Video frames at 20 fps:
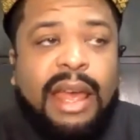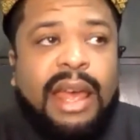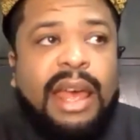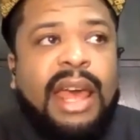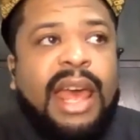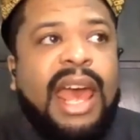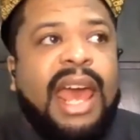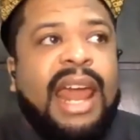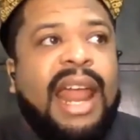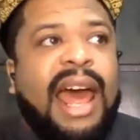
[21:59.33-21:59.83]

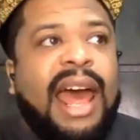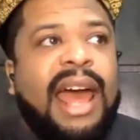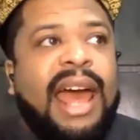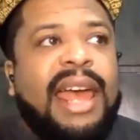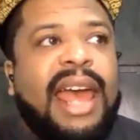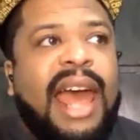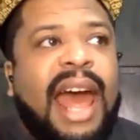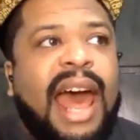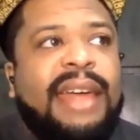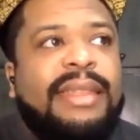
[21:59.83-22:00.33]
And
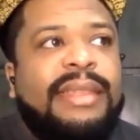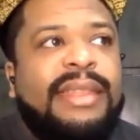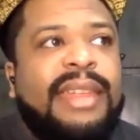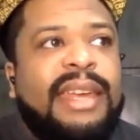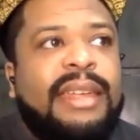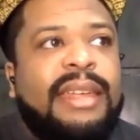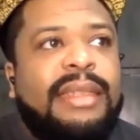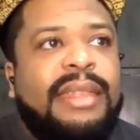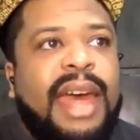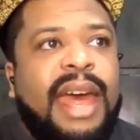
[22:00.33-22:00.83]
I
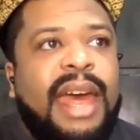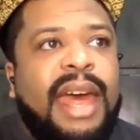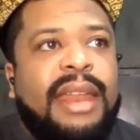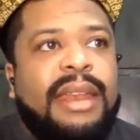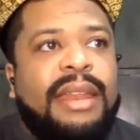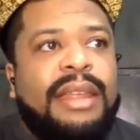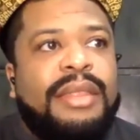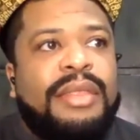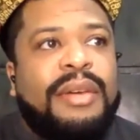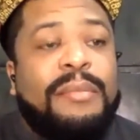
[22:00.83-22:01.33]
think that
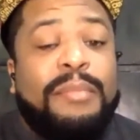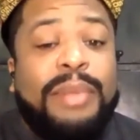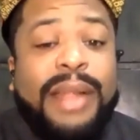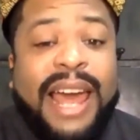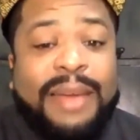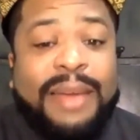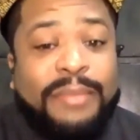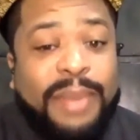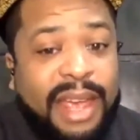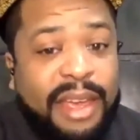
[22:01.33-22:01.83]
the
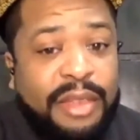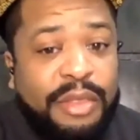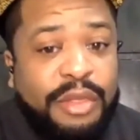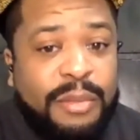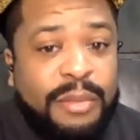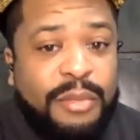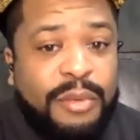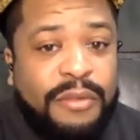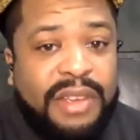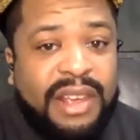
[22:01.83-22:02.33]
Black Panther
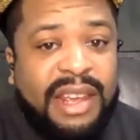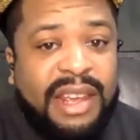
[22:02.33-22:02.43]
movie,